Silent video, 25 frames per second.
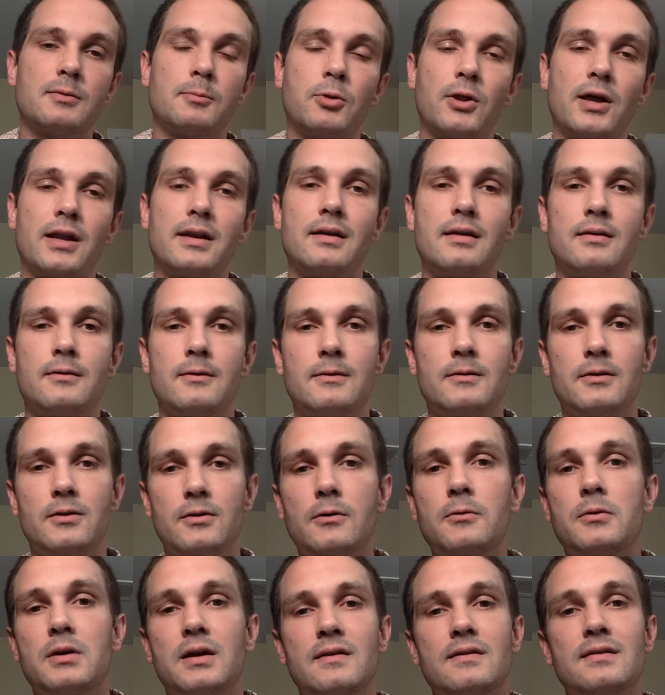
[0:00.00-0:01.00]
applied
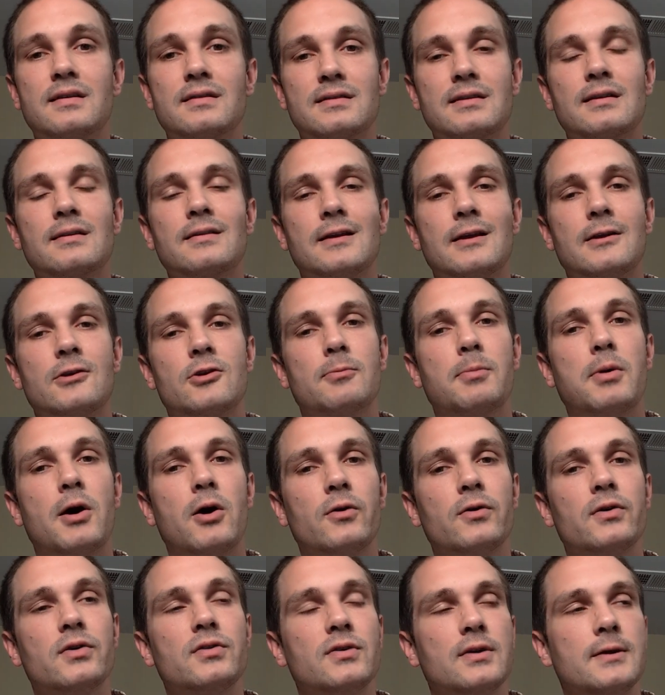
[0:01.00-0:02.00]
consistently in your
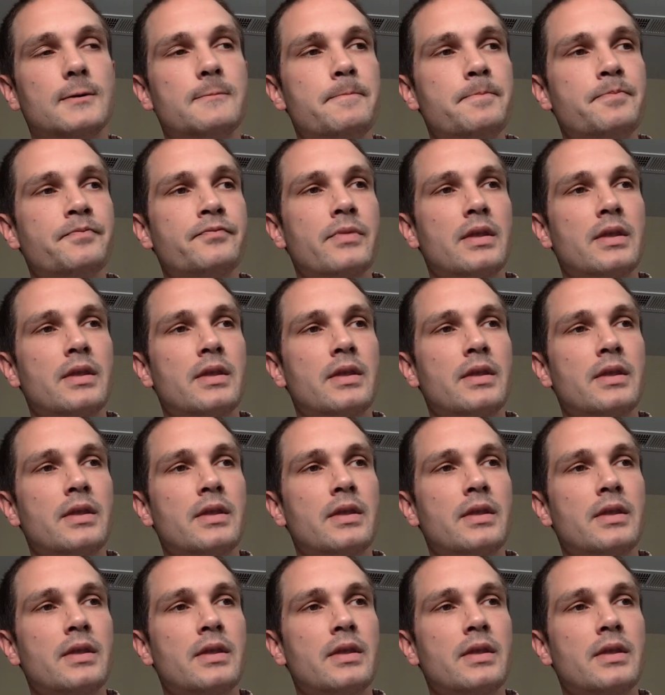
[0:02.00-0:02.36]
policy.